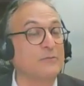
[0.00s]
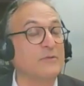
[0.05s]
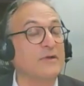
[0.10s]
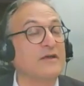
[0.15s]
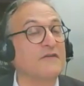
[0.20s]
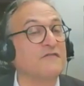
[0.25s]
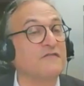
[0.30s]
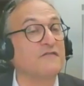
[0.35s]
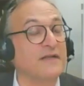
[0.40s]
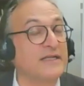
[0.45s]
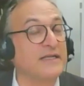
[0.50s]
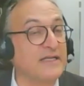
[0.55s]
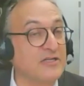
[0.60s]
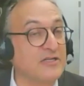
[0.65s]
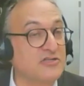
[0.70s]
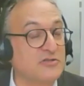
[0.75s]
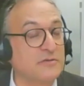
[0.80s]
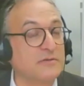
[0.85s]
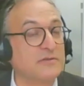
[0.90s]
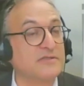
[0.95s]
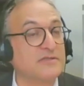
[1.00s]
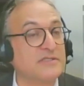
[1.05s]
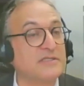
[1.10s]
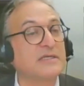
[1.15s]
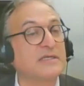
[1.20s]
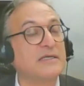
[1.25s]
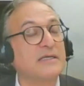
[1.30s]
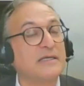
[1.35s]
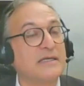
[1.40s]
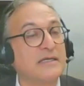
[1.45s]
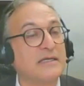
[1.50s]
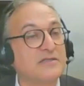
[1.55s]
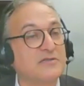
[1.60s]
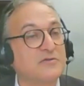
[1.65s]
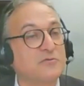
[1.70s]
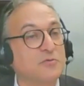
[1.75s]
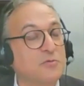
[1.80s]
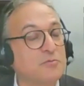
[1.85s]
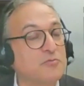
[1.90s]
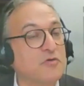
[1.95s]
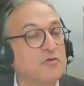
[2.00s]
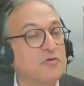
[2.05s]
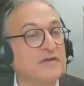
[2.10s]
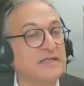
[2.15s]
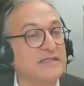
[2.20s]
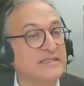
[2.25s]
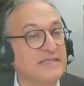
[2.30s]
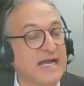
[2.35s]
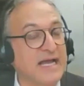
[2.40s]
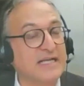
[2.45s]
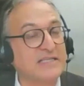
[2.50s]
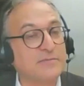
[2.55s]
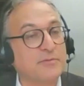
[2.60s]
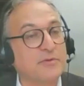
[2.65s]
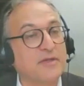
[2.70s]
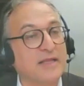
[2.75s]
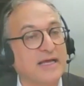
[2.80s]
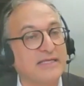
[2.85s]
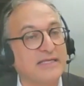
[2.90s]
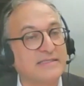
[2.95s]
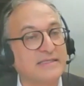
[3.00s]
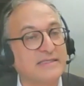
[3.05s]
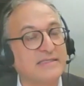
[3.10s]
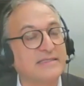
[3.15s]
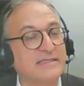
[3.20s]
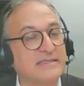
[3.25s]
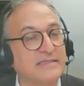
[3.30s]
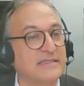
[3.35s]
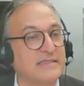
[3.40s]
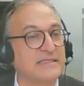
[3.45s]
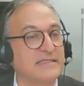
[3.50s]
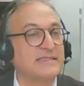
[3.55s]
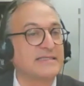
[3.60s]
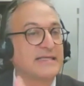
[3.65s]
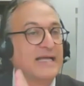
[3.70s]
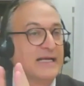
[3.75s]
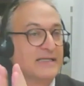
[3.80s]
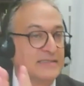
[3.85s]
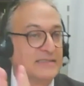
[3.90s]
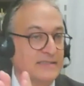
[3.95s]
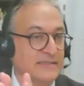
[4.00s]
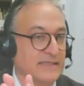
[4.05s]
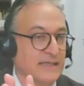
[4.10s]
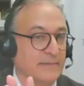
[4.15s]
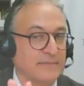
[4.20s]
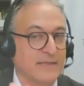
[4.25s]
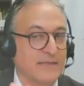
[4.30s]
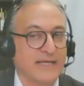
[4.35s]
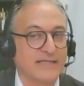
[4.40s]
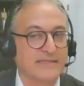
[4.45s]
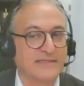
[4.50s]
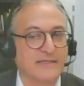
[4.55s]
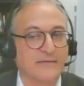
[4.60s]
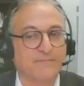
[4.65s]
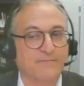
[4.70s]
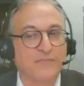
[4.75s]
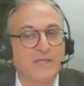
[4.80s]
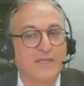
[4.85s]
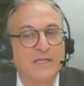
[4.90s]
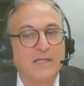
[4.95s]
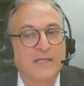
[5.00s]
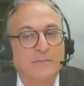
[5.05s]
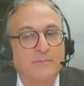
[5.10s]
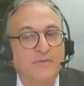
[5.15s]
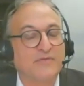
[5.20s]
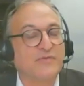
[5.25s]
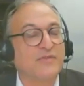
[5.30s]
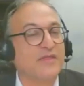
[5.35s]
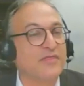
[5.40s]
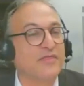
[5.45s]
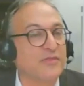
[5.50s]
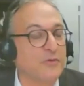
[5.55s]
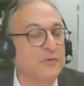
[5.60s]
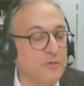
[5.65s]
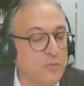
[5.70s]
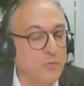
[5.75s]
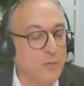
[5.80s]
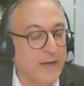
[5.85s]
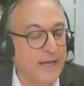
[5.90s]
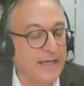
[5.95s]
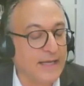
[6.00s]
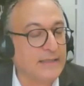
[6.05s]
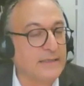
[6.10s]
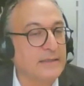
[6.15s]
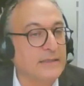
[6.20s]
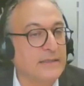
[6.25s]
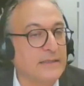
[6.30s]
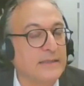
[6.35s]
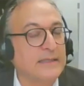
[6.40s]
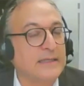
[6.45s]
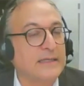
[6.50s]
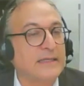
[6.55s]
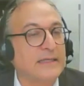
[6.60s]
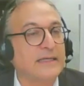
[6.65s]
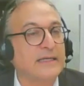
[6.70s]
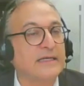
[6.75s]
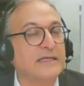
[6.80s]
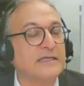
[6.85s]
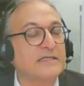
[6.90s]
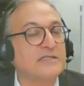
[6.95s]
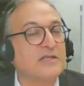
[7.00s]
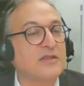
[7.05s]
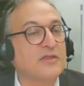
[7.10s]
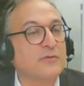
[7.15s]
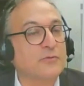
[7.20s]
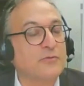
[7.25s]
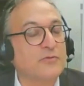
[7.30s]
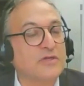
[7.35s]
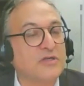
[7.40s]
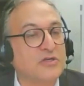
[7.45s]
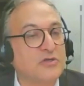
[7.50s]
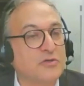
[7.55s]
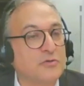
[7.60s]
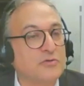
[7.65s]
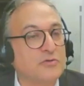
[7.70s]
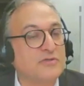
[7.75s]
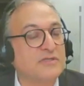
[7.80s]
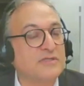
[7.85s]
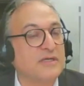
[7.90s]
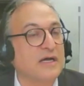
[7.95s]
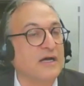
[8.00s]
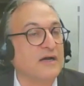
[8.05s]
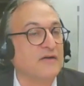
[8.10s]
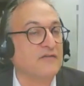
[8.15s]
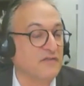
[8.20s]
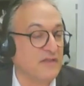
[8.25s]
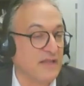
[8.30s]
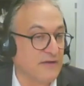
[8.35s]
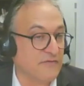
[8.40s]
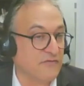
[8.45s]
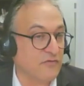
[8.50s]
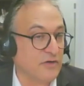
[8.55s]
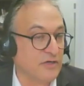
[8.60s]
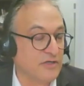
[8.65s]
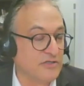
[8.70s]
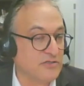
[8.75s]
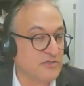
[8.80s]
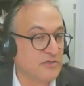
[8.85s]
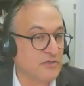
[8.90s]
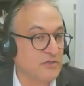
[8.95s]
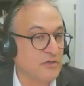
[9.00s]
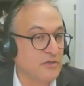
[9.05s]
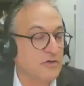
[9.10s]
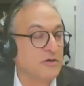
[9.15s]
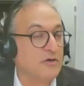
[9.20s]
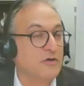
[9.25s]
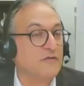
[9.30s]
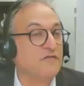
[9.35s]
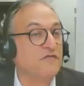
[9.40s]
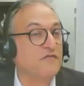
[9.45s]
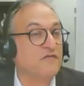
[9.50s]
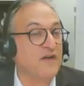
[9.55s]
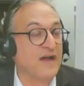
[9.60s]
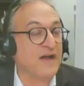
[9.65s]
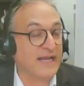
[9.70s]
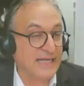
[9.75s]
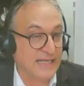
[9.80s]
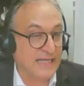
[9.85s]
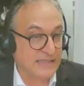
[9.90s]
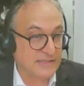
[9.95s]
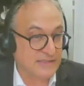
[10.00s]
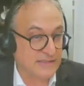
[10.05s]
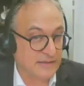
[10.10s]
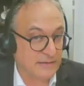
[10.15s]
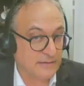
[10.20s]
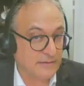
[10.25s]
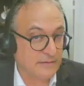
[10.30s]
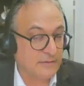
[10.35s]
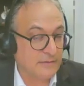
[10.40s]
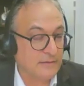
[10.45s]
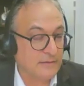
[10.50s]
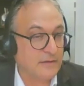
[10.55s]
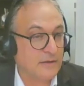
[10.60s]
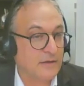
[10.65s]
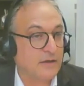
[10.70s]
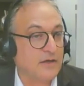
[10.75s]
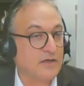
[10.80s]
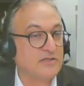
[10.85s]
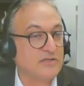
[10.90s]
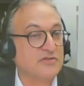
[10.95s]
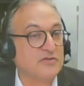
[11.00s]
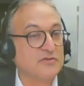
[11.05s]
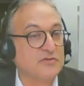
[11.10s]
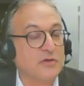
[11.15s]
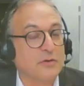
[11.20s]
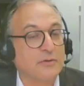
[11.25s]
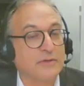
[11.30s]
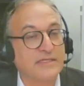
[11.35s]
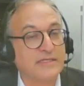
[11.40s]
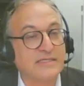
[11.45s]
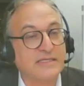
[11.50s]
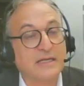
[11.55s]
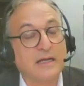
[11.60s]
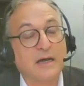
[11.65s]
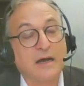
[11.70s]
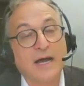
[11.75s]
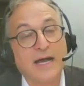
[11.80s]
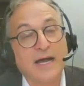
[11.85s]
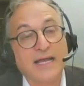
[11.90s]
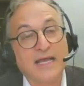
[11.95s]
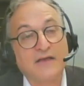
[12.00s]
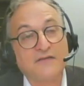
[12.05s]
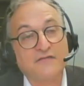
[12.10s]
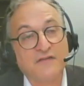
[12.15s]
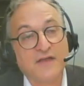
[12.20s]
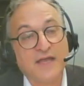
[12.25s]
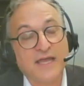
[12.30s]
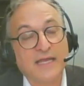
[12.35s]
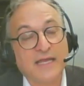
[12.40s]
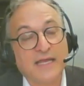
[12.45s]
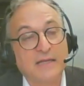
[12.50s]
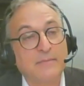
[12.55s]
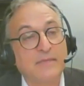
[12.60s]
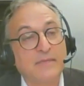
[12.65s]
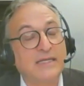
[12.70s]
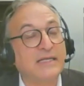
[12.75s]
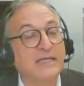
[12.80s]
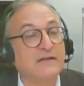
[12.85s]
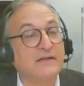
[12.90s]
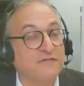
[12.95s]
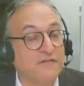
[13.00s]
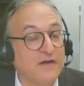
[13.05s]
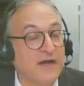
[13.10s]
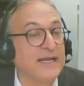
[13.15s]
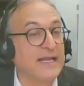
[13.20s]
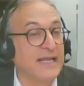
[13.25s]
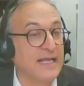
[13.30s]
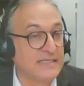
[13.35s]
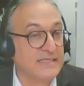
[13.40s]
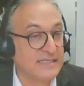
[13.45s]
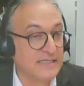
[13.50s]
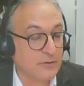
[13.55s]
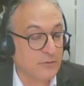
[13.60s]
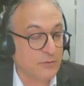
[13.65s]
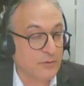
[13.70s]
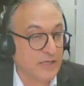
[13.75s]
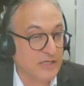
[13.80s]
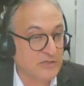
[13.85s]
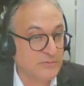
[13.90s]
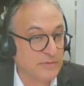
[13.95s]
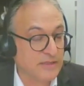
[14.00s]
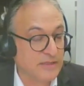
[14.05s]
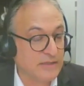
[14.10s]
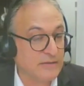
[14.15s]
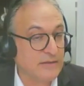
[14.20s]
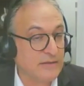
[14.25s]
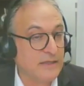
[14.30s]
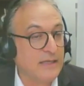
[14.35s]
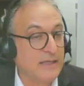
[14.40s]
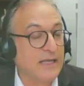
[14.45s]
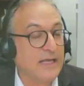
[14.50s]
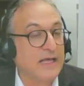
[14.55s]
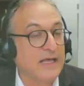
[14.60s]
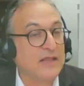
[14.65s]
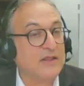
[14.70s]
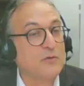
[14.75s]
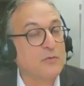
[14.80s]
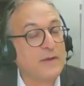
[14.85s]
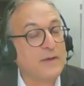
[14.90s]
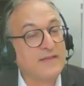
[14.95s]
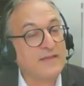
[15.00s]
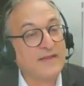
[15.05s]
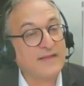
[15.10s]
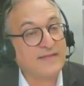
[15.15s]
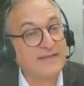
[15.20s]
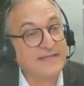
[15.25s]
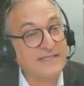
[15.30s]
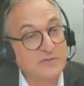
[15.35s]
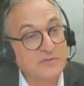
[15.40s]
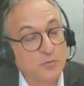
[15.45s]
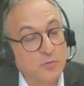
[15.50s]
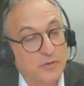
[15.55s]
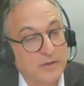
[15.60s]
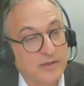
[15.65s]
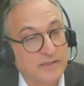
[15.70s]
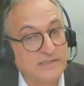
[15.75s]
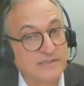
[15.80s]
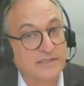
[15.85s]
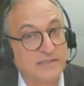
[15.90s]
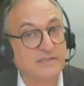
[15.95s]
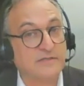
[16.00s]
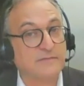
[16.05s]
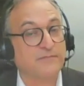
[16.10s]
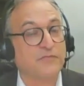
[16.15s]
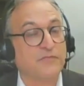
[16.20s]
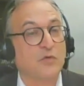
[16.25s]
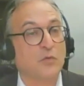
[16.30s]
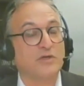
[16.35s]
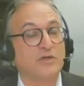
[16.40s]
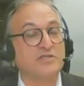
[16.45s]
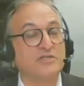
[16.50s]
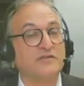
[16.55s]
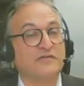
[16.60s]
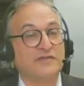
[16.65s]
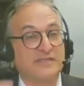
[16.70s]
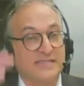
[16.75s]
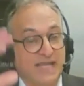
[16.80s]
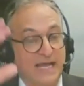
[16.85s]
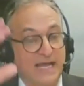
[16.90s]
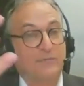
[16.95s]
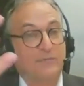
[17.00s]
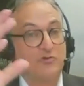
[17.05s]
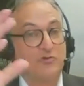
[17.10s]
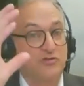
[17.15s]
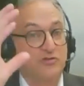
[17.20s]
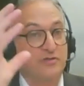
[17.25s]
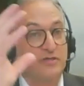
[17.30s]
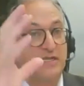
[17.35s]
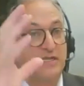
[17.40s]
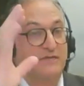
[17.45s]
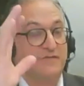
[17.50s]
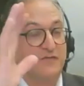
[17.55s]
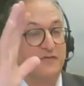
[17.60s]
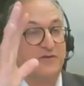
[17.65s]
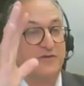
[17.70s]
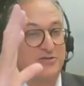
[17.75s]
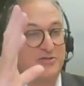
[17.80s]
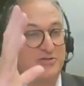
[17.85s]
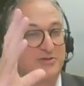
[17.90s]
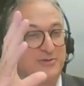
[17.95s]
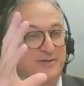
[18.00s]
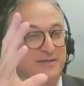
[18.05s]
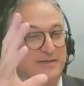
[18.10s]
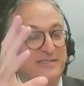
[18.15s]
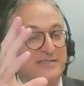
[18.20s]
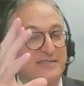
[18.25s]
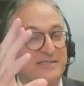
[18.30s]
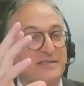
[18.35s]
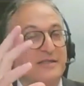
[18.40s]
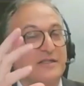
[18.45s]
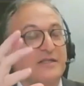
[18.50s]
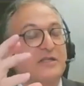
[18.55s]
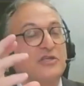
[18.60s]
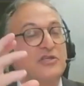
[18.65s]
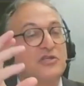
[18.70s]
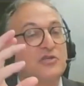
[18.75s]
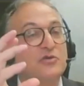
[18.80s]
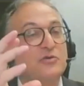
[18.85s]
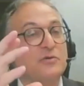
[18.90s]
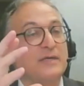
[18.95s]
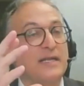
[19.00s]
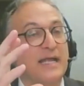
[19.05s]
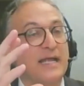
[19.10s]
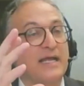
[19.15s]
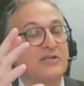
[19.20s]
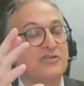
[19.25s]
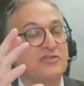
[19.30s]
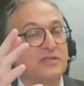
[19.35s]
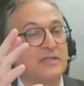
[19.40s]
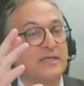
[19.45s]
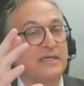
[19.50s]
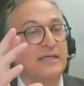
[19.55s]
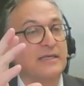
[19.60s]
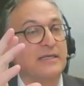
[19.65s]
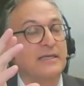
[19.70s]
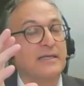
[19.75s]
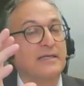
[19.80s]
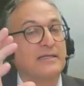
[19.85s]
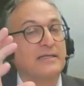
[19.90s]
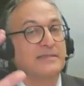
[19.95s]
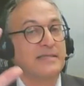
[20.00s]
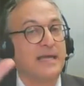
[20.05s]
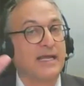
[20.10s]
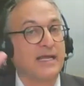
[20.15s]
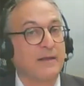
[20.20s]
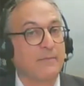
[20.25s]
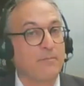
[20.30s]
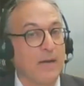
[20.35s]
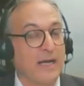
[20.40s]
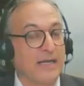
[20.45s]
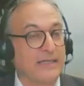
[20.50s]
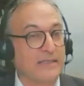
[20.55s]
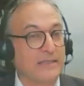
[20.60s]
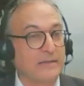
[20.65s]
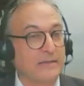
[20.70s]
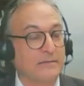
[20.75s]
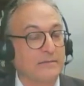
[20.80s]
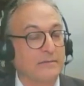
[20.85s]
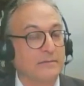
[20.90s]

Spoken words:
way of funding insurance, is through moving taxable assets into this tax exempt asset. But the third way is through the use of leverage or financing, also known as an IFA, an immediate financing arrangement. And the way that this works is, once you've established your need for insurance, you can actually take money,